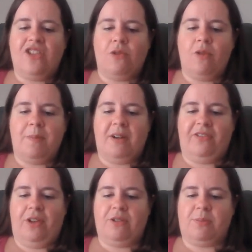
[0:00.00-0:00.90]
The root beer
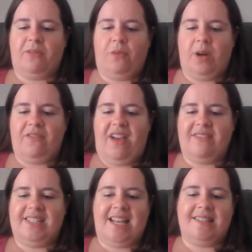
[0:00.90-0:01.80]
floats were
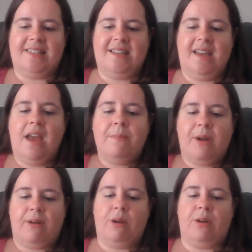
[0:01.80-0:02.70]
45 cents.
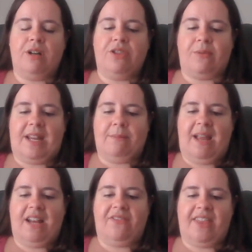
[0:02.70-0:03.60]
Barry ordered 3 and
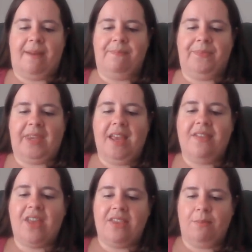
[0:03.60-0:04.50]
paid for them.
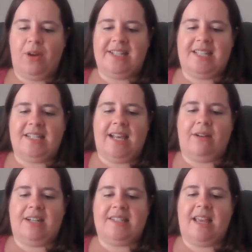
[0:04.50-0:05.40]
Then the boys sat
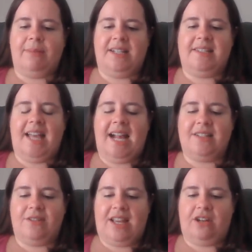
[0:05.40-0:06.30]
down at a table
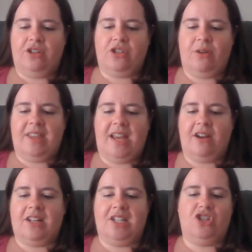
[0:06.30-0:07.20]
inside so they could enjoy the
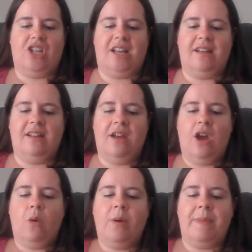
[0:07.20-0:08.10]
air conditioning.
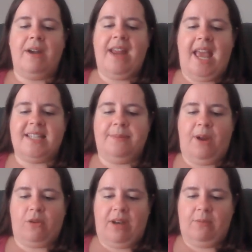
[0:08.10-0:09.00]
When Barry asked
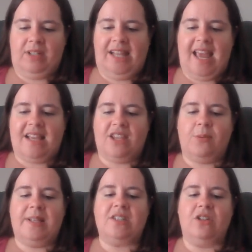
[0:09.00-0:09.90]
about Greenwood Lake, the
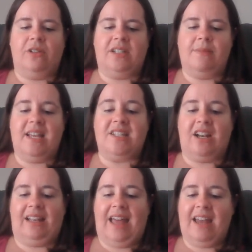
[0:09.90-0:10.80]
twins told him they'd done
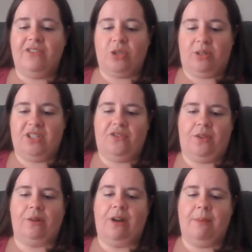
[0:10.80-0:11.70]
a lot of chores for
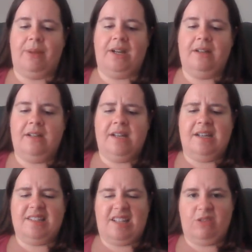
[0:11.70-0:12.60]
their grandpa.
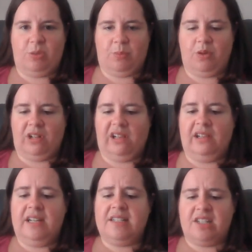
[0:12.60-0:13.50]
Sounds
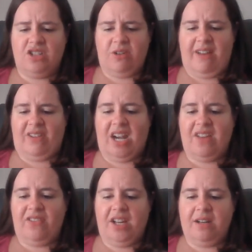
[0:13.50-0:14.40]
brutal. Didn't you have any
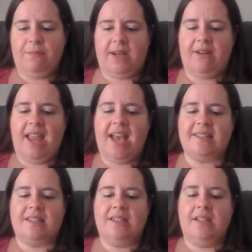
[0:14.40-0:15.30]
fun? Barry
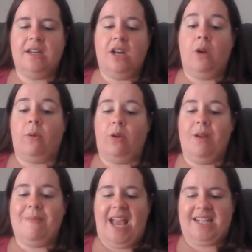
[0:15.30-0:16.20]
asked. We're
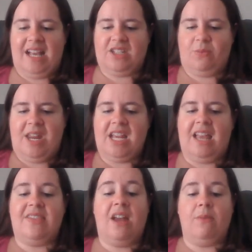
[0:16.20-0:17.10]
going back next week,
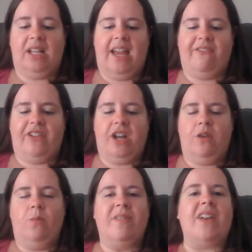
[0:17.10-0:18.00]
and then we'll have
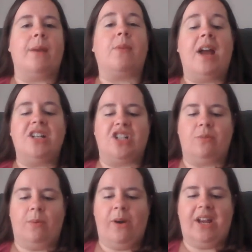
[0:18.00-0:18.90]
fun. We've got a
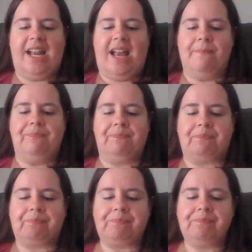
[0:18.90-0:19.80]
project we're working on,
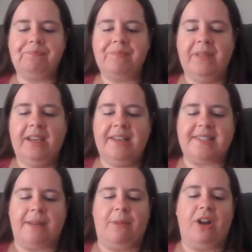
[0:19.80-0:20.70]

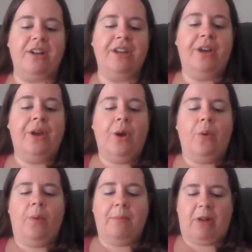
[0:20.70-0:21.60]
said Mark.
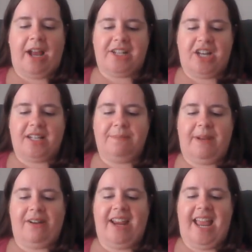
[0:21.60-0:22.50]
What project?
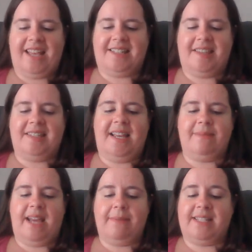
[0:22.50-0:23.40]
Barry asked at the same
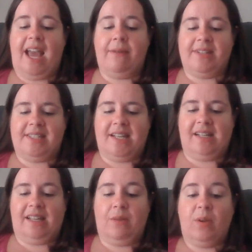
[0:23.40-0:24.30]
time Scott was
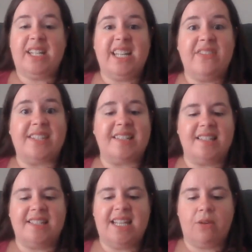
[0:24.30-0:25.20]
signaling. What gives? It's
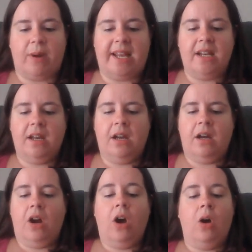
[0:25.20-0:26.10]
a secret.
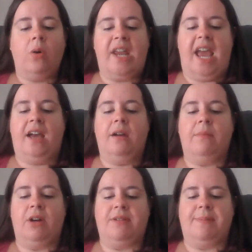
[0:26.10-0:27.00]
Oh, yeah,
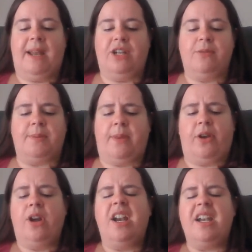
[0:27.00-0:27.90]
Mark responded to his
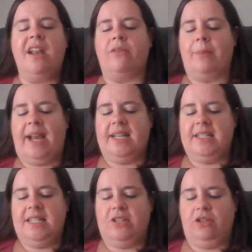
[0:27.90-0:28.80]
brother. Never
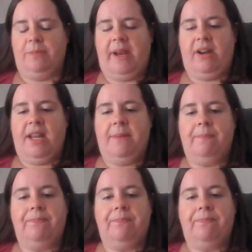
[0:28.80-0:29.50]
mind, he told Barry.